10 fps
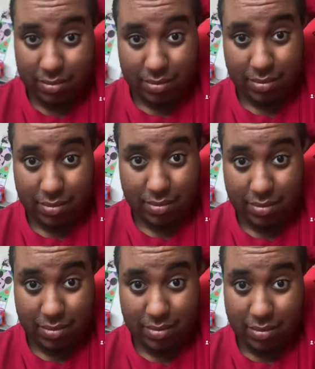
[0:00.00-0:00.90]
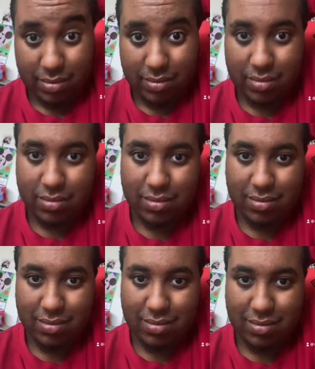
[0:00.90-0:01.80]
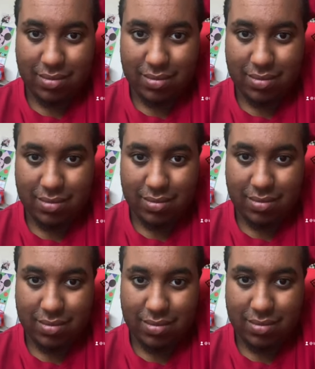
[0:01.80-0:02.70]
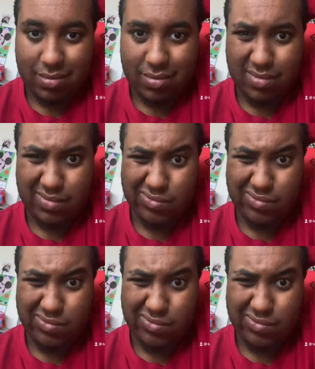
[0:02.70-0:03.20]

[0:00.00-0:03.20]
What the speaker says: Nothing is said.